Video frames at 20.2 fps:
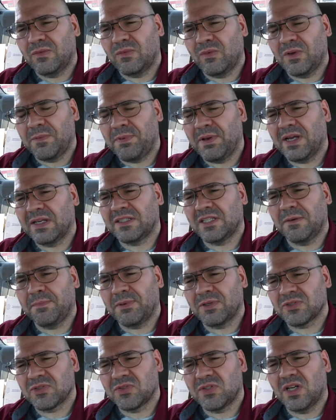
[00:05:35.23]
We packed up
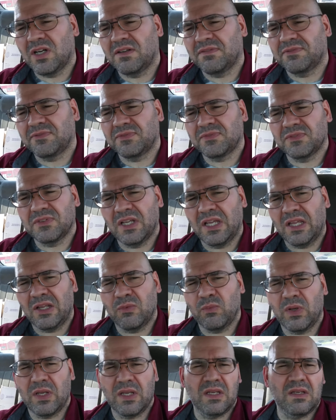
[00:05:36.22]
our stuff
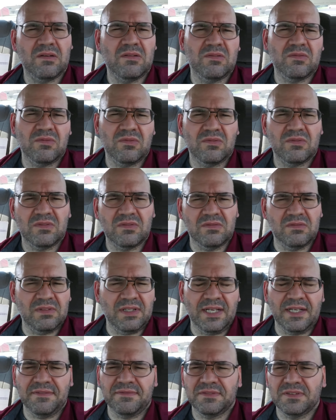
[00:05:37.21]
and we
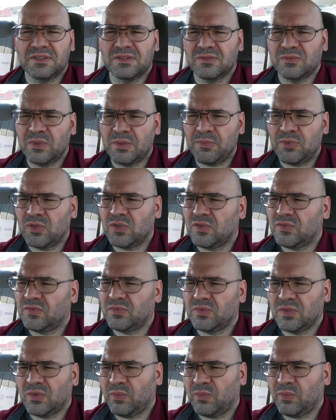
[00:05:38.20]
left. We moved.